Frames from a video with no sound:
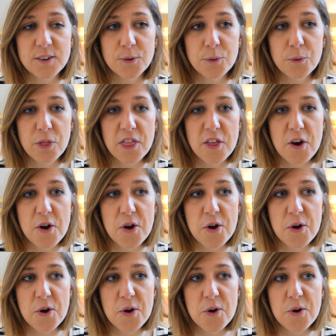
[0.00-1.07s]

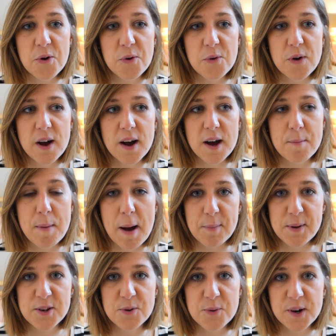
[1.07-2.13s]
although I'm
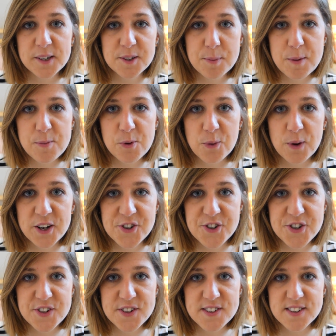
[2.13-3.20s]
happy to ask people
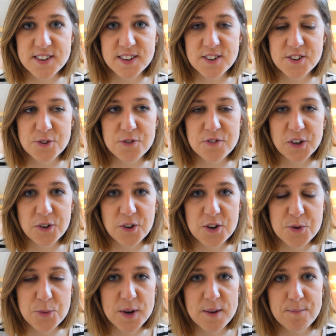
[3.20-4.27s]
questions and sort of
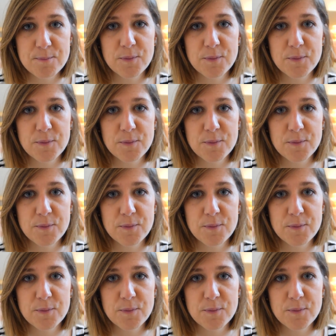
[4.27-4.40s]
acknowledge when